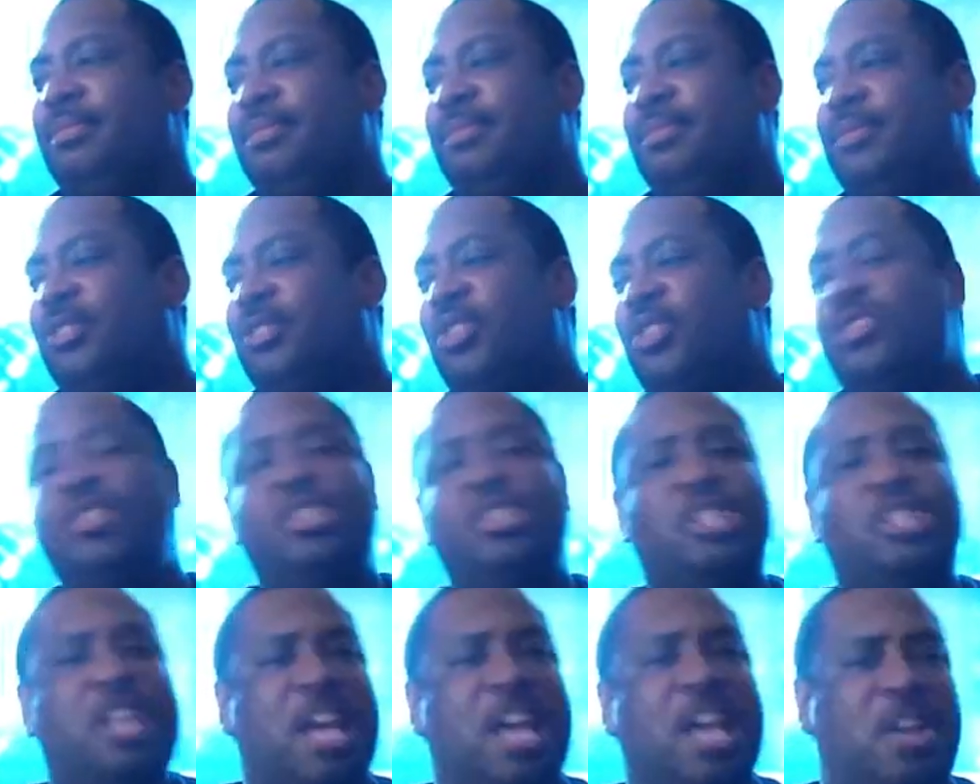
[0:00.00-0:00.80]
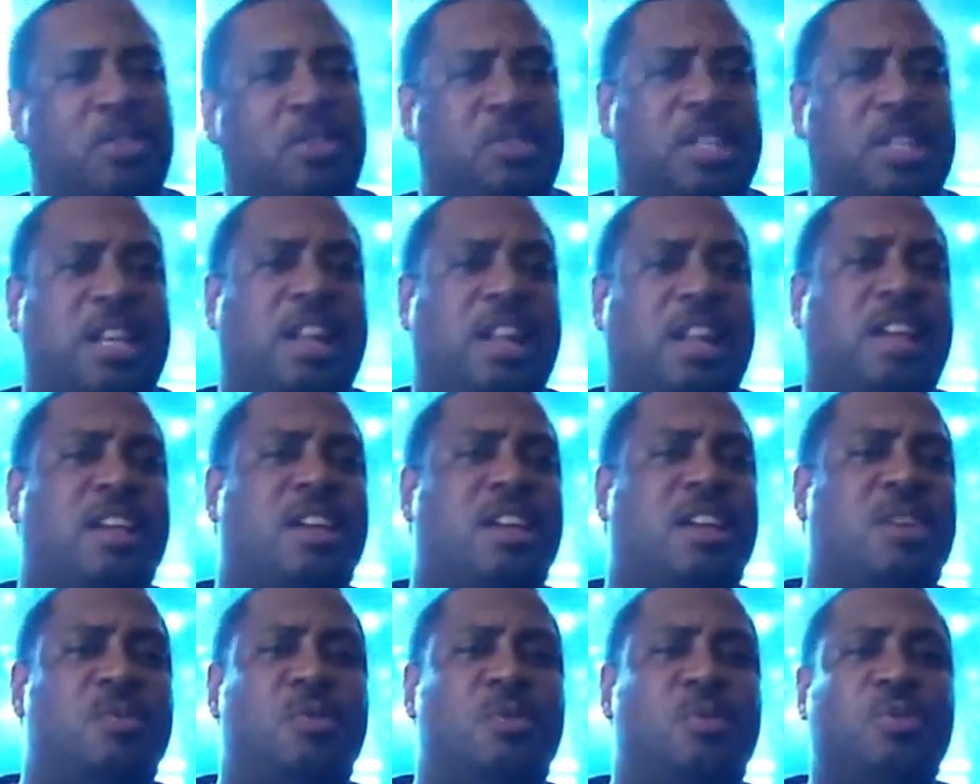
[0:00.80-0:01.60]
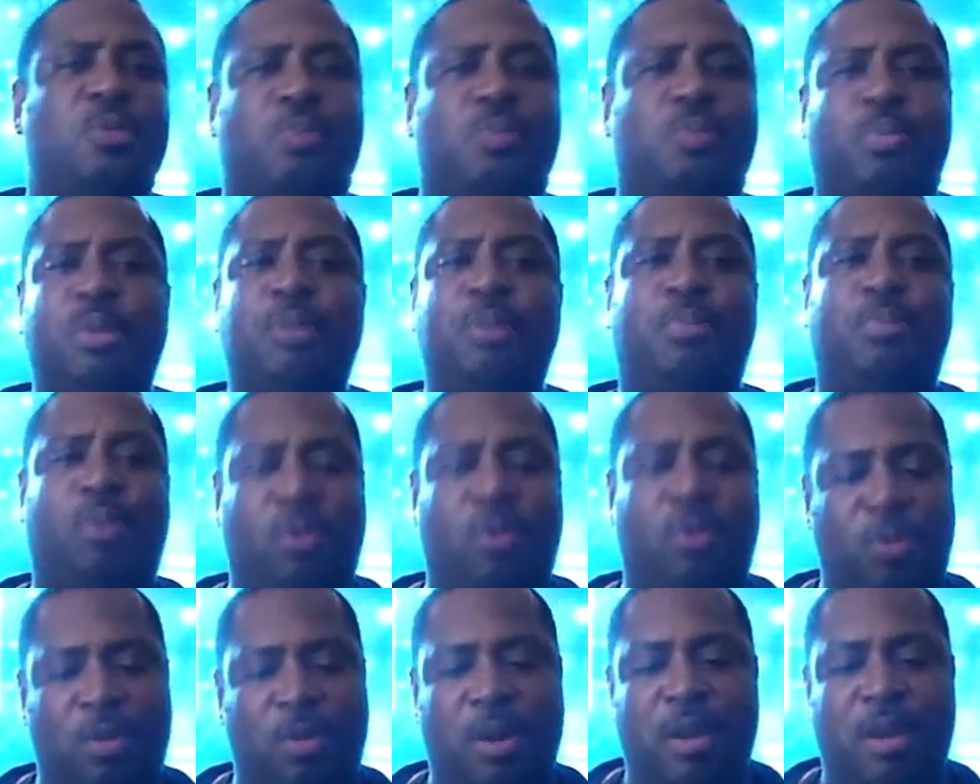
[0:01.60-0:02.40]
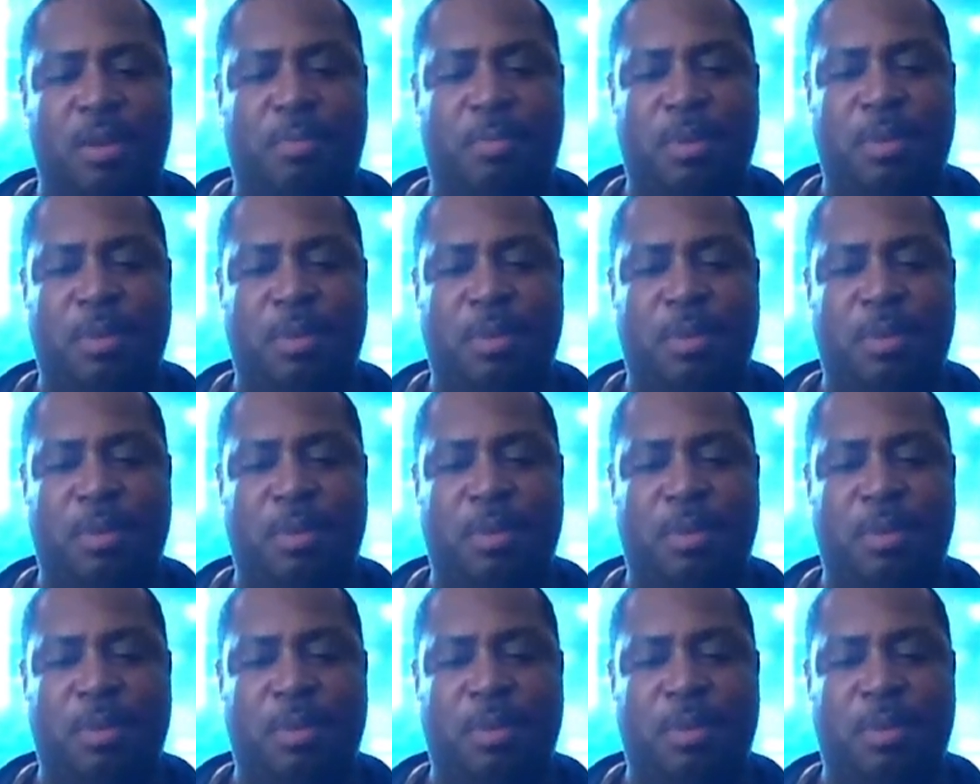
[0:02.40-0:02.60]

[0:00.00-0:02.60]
certain channels get out here and want to pre-program